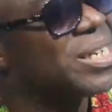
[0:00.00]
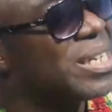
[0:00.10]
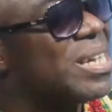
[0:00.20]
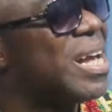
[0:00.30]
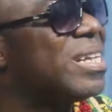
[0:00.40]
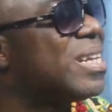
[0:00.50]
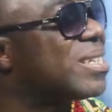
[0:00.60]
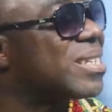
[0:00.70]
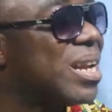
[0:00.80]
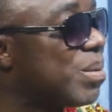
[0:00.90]
the Shatta
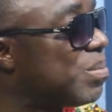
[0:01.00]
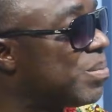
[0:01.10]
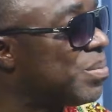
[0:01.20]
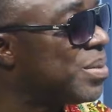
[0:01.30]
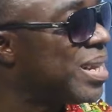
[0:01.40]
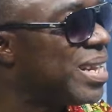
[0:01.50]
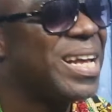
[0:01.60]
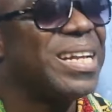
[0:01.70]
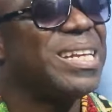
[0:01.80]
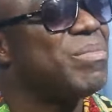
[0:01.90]
Haters Club.
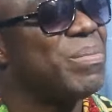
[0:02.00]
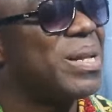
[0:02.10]
It